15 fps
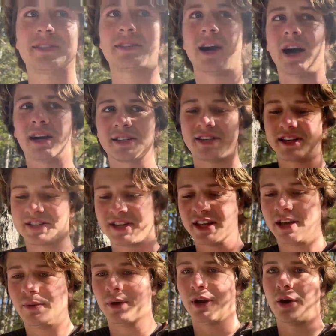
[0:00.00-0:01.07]

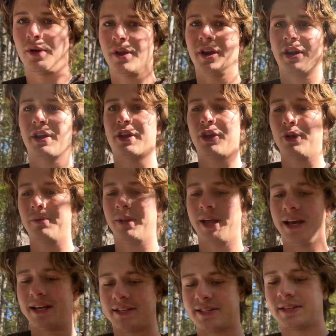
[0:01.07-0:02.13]
toxicity. We know that it
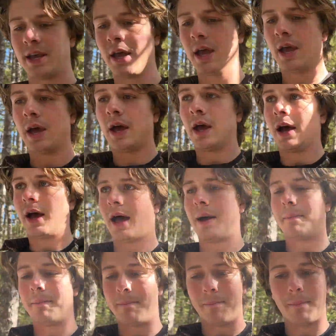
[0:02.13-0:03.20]
accumulates
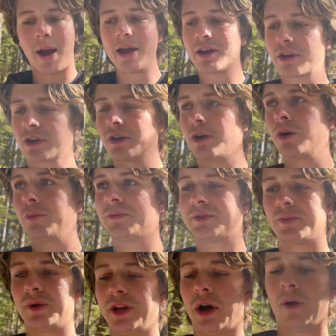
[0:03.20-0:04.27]
microbes.
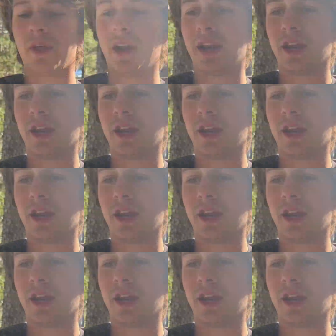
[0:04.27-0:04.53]
We know that it